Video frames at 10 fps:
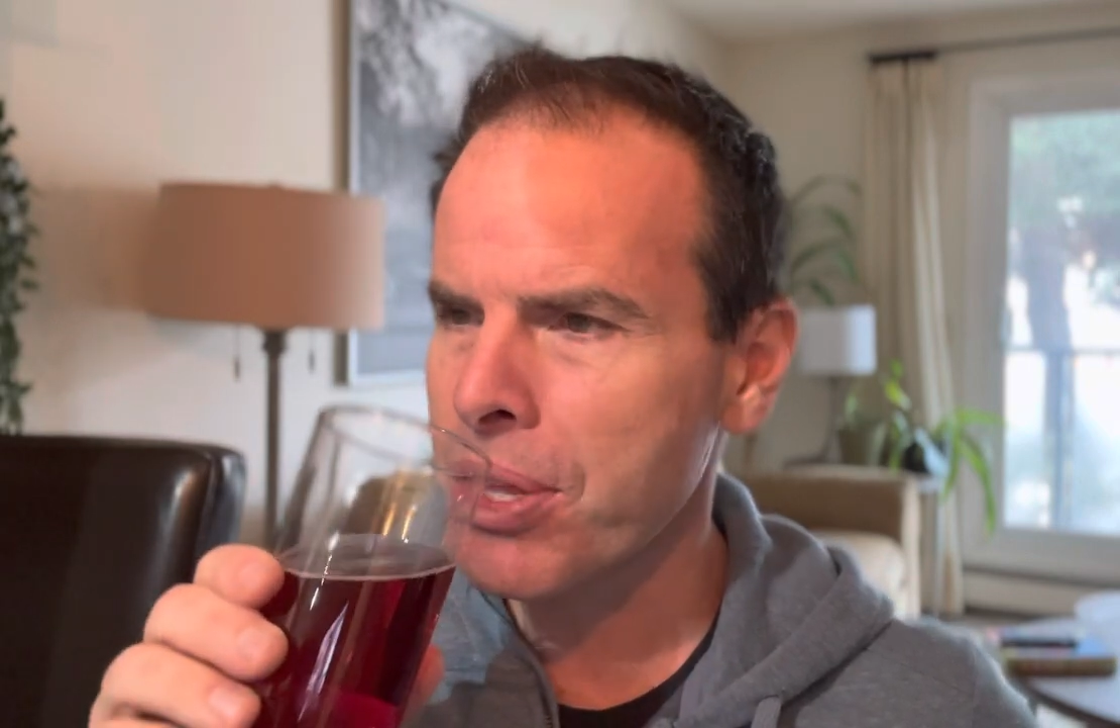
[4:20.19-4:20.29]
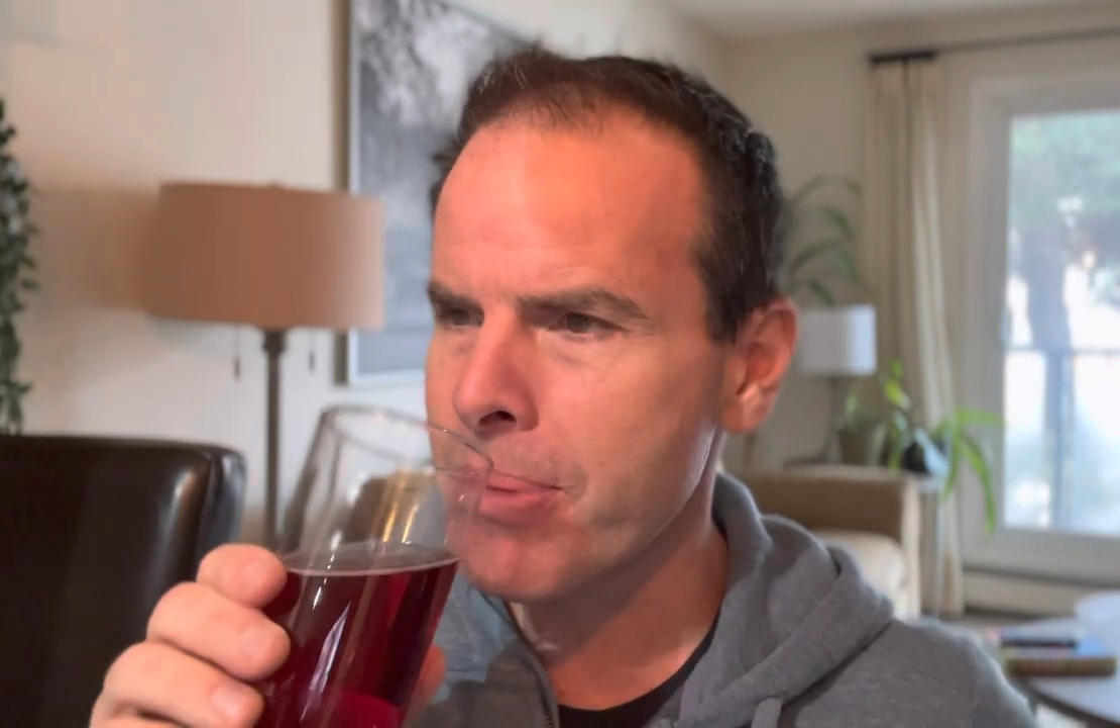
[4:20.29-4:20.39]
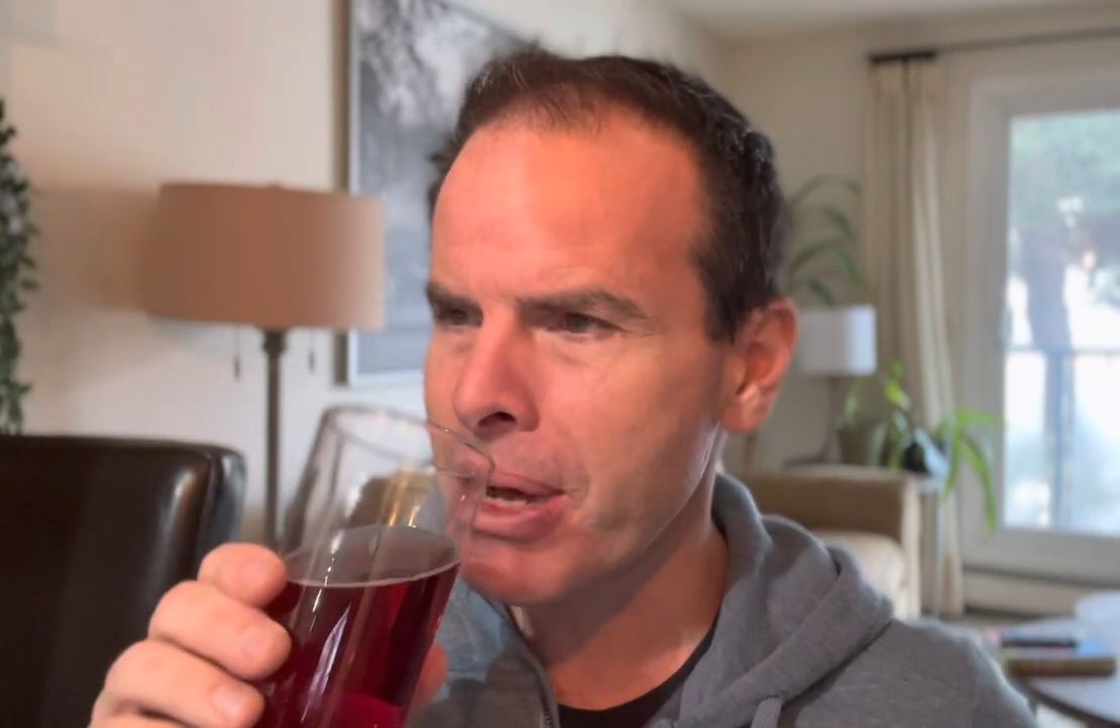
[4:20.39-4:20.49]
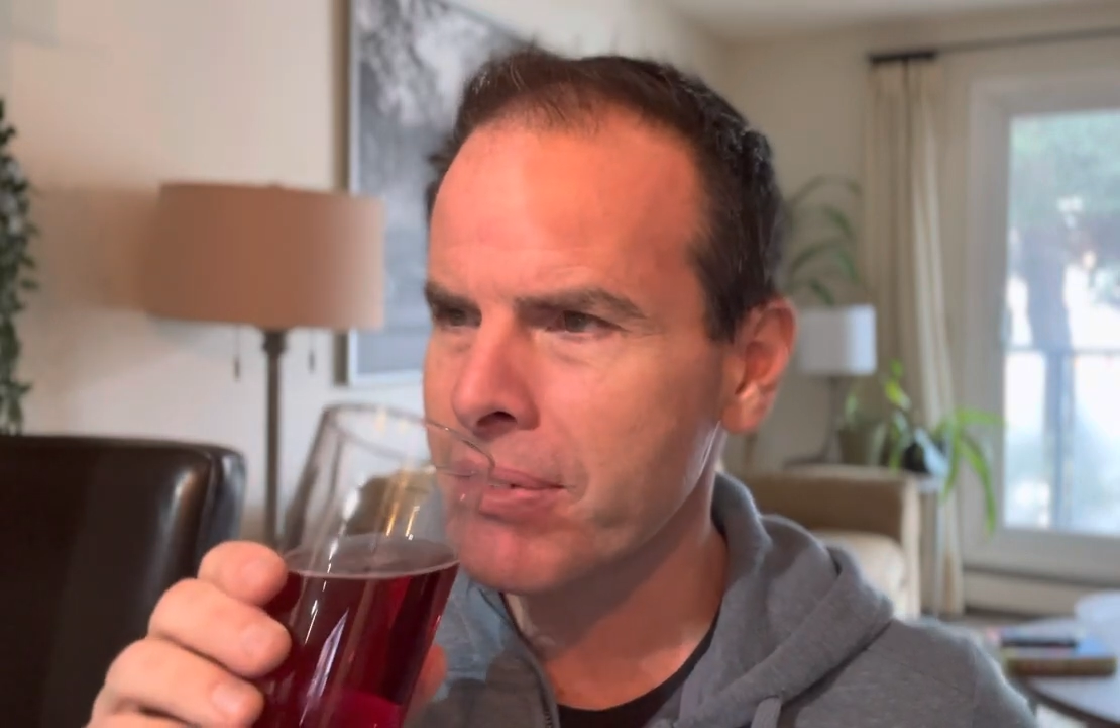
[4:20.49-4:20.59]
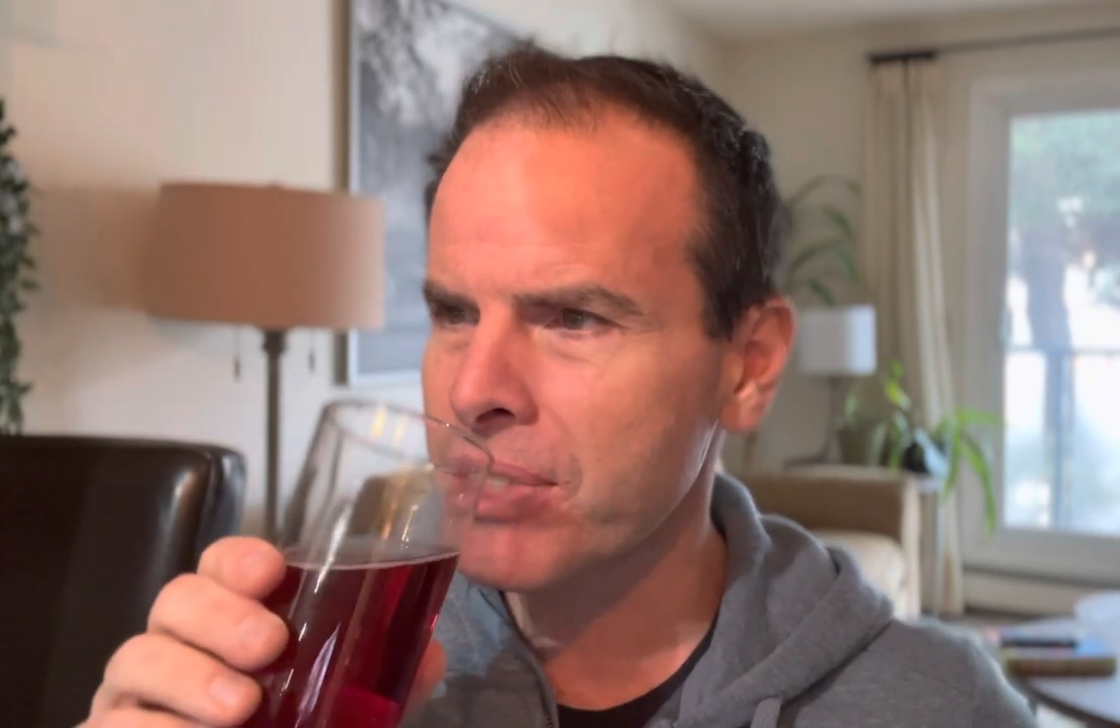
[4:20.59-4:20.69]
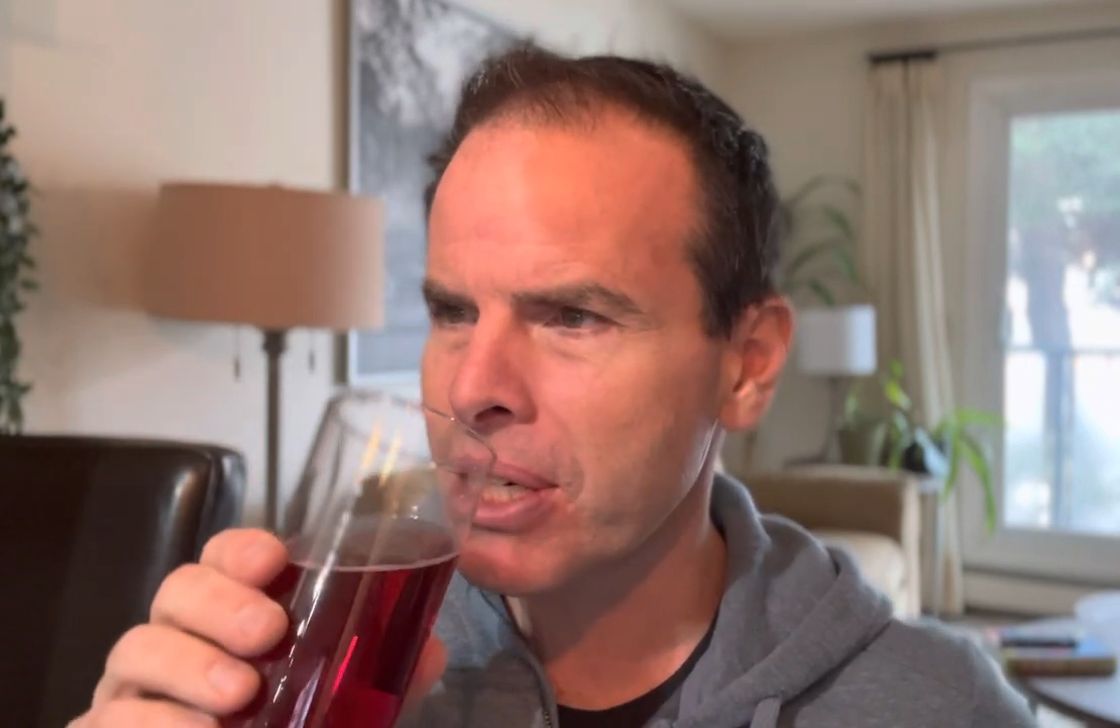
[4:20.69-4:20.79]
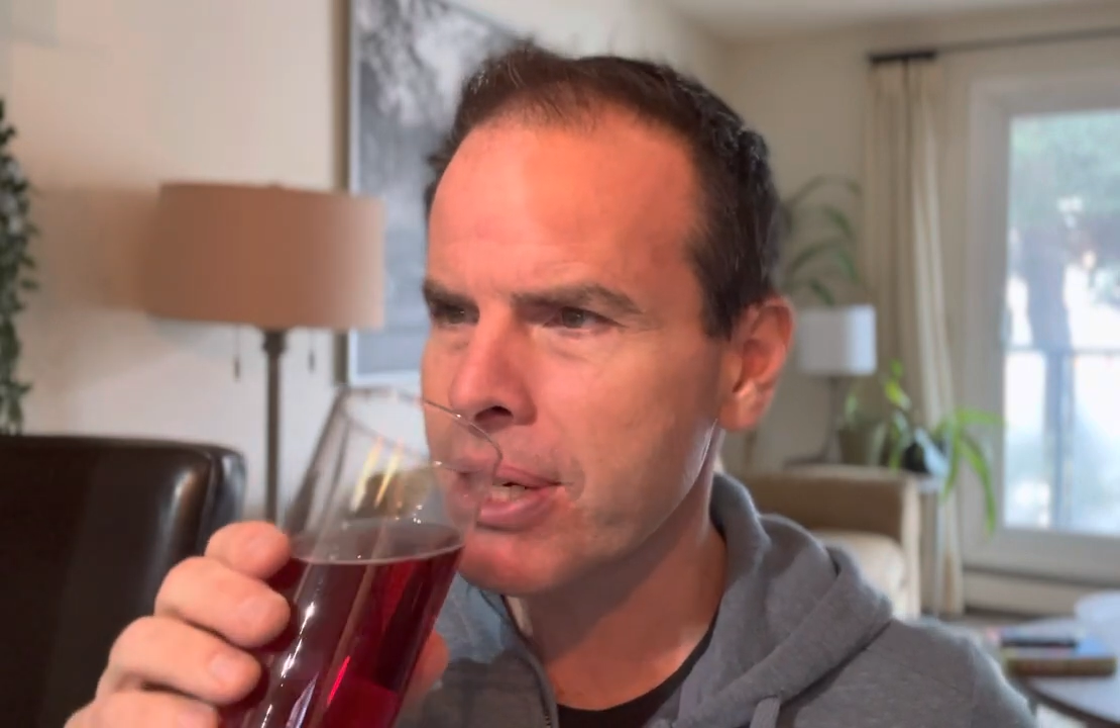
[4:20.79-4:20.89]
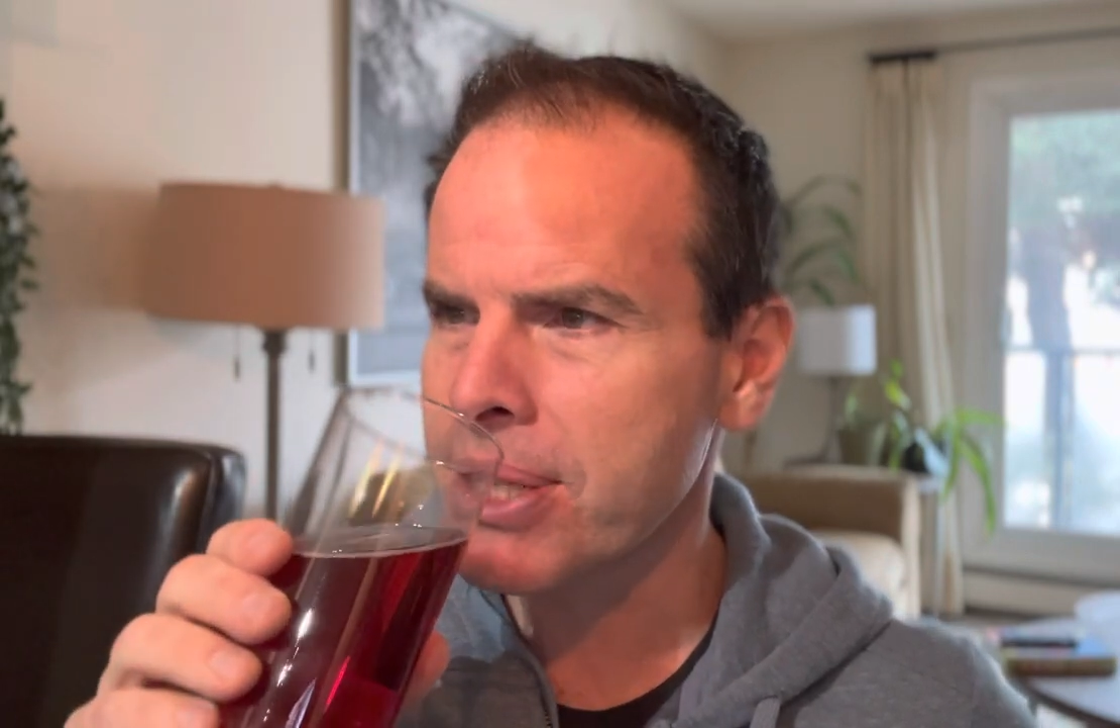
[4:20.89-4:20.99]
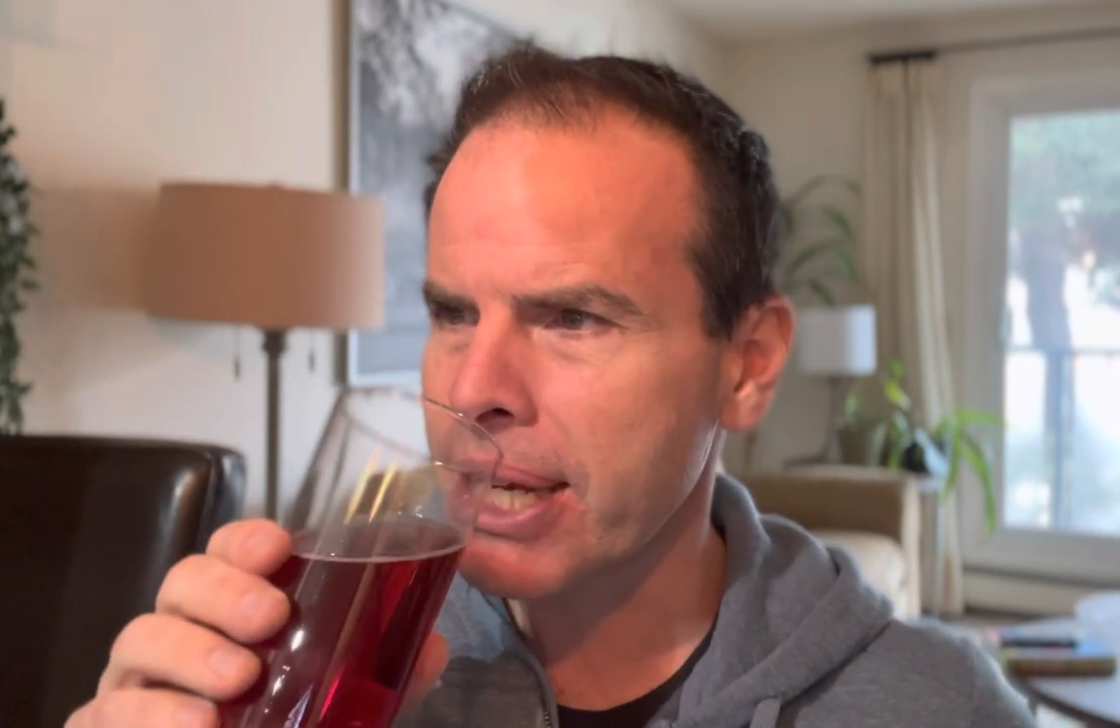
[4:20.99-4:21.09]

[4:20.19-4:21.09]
the amount of cherries